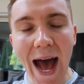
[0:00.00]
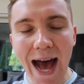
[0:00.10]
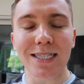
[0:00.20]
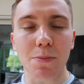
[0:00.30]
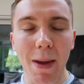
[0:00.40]

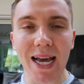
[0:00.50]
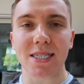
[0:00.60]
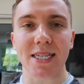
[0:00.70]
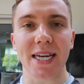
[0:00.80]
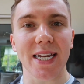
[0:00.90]
as
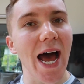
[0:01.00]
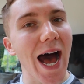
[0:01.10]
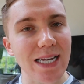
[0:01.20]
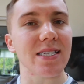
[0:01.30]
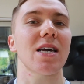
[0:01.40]
Mexican
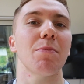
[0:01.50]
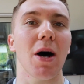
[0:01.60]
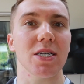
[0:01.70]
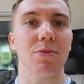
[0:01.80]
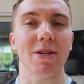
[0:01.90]
as it can
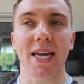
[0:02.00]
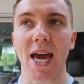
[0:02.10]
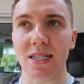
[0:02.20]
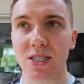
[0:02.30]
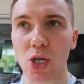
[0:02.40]
possibly
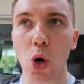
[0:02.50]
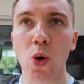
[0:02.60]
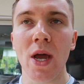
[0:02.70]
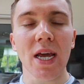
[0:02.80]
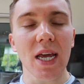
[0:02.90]
get.
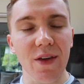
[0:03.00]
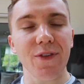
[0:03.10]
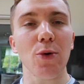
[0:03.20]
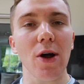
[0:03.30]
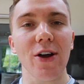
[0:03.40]
So if
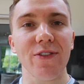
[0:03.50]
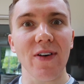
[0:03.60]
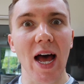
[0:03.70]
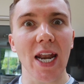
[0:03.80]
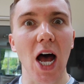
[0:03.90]
you are a
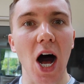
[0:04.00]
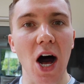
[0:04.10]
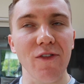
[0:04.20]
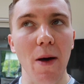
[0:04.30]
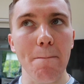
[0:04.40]
fan
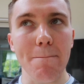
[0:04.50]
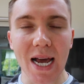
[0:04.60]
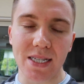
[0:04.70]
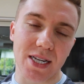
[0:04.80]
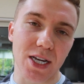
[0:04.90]
of
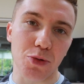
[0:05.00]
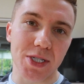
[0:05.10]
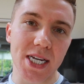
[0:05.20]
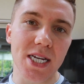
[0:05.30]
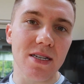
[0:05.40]
Mexican
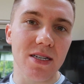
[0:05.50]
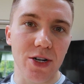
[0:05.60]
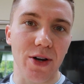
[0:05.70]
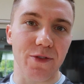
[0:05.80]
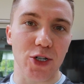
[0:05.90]
cuisine,
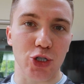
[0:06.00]
you're in for a